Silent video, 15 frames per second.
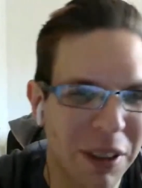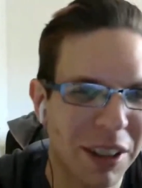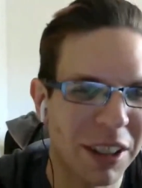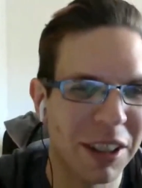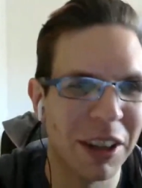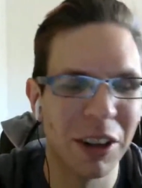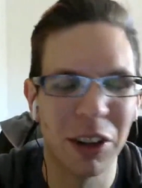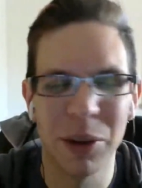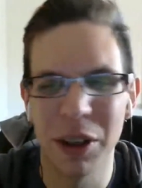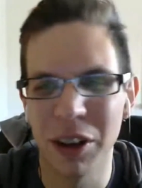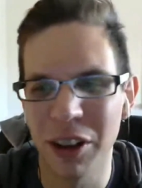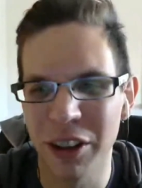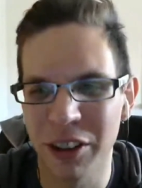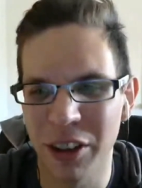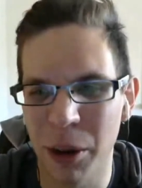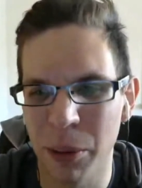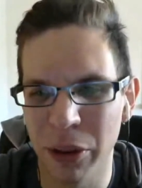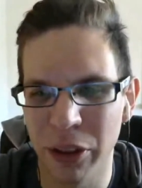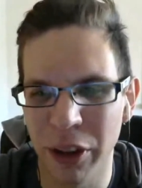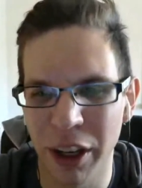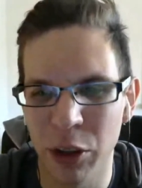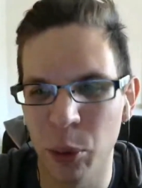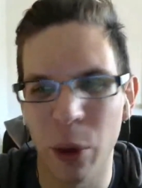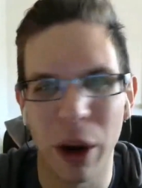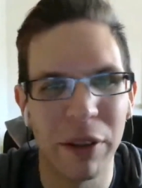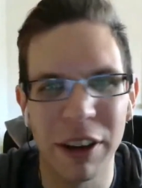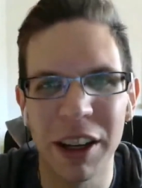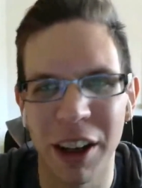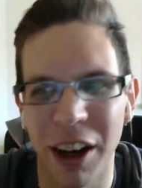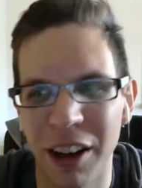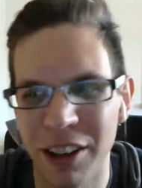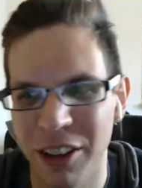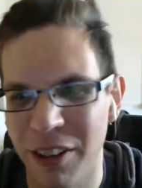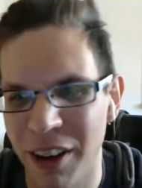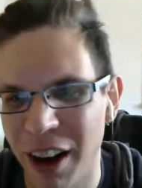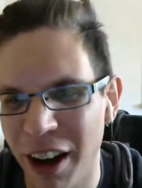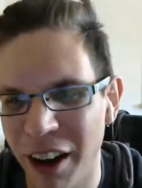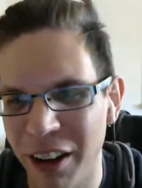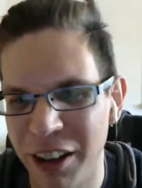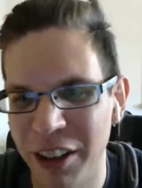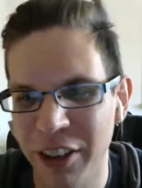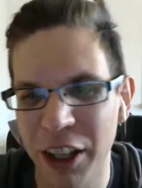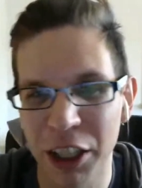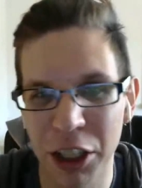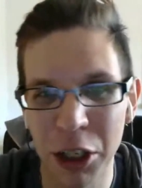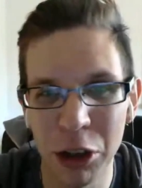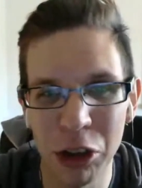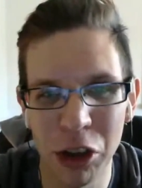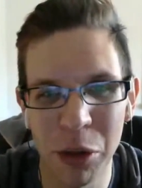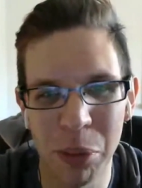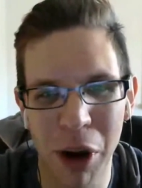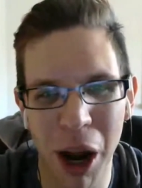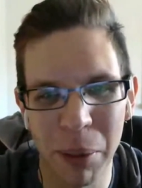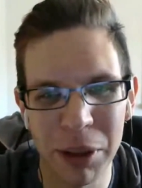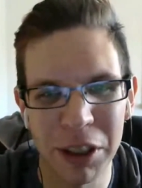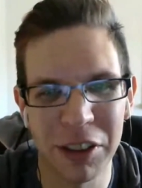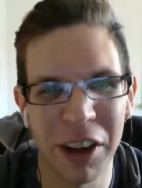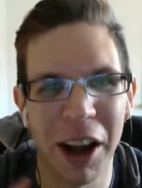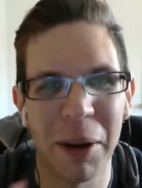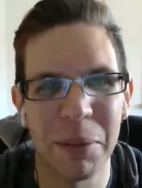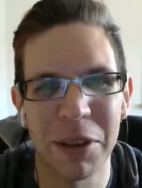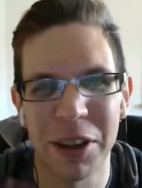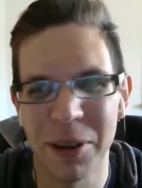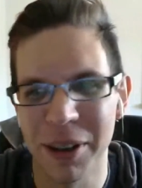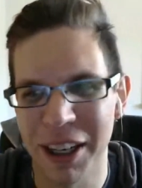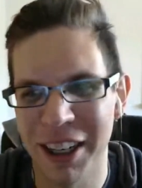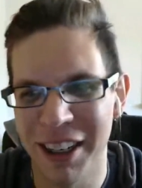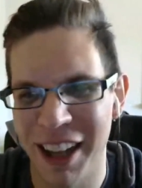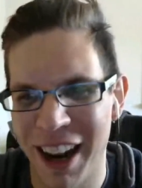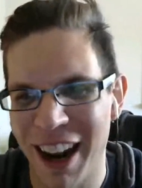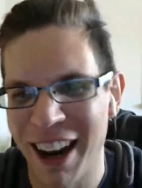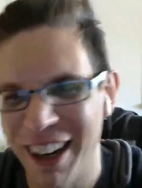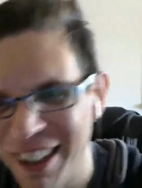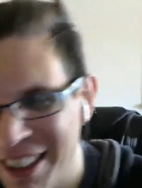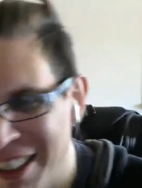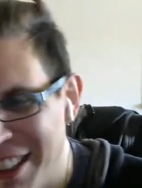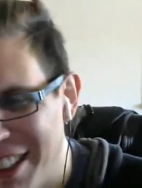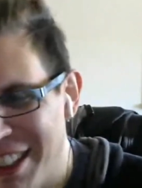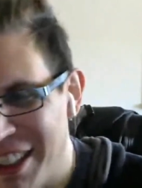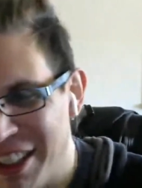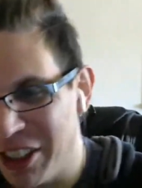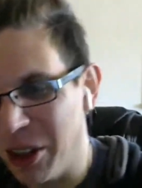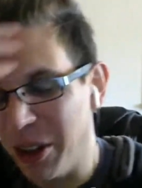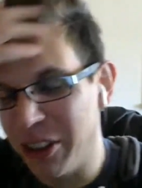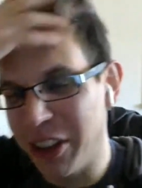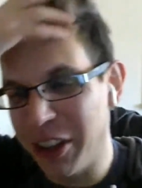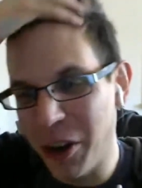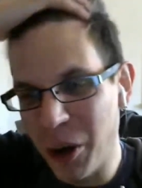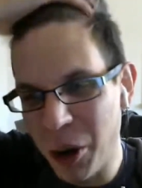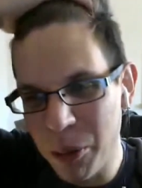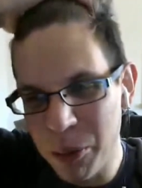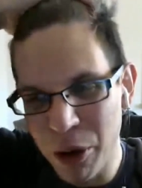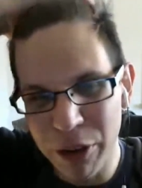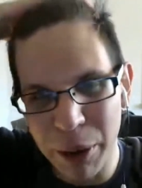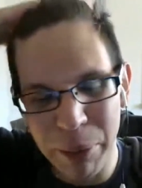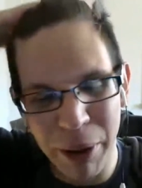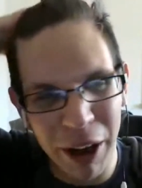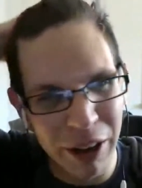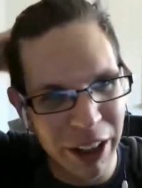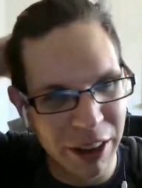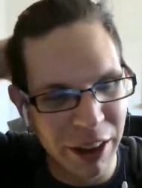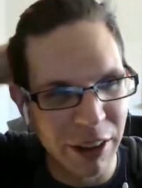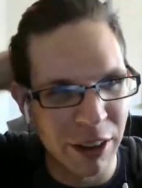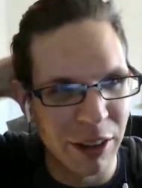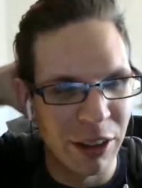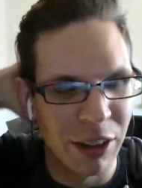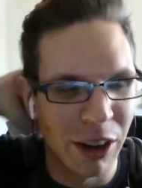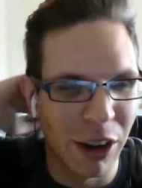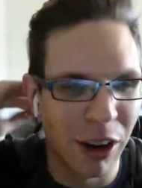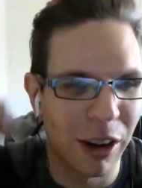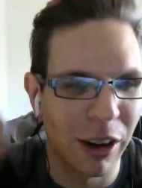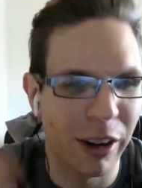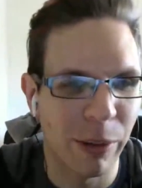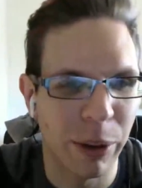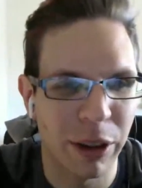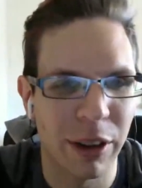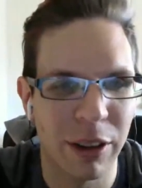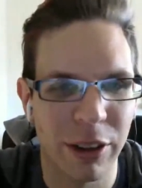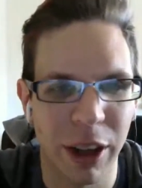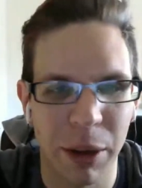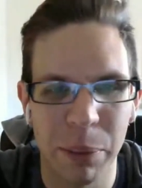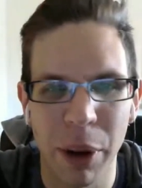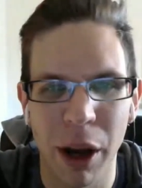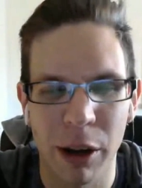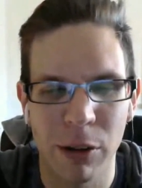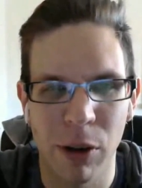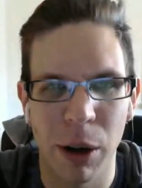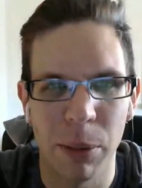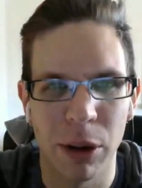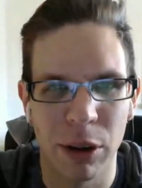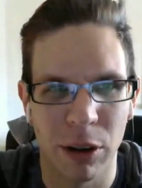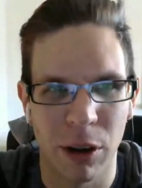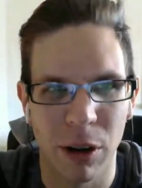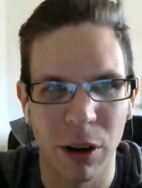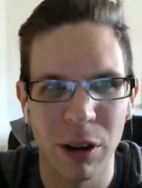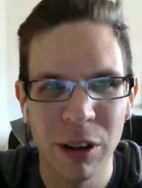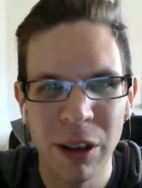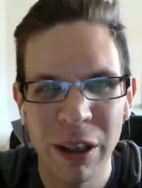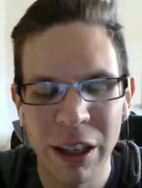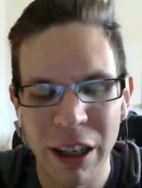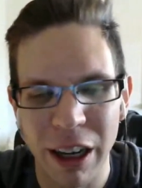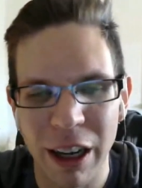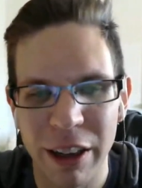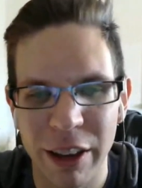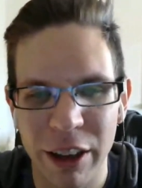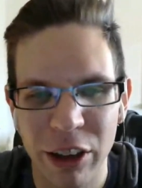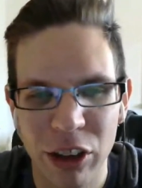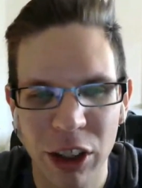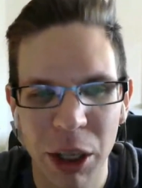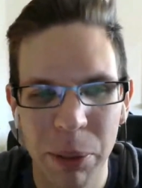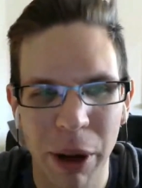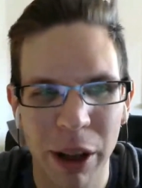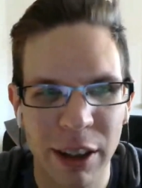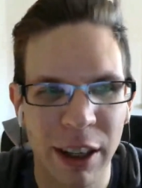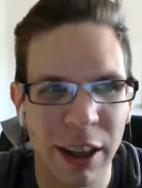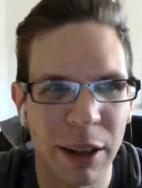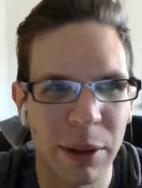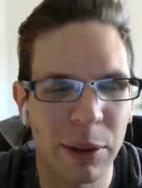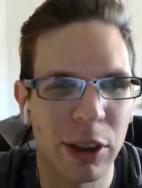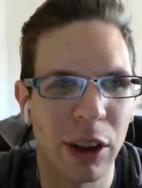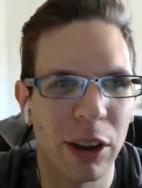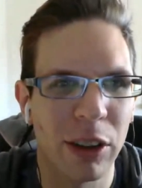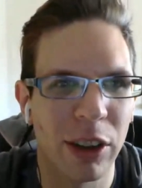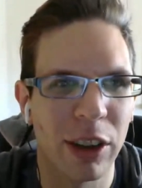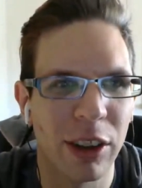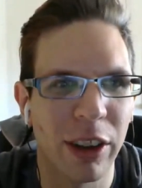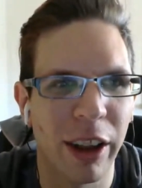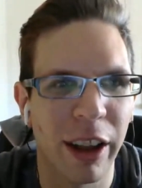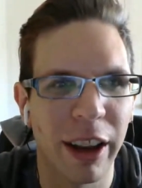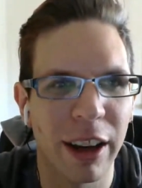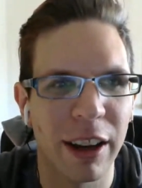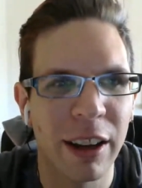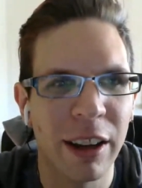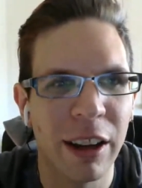doing all these terrible things, waving guns around. He's like, you should probably stop doing that. So it's like a whole movie about like this nerd with this like punk rebel girl, and they just keep on getting themselves into like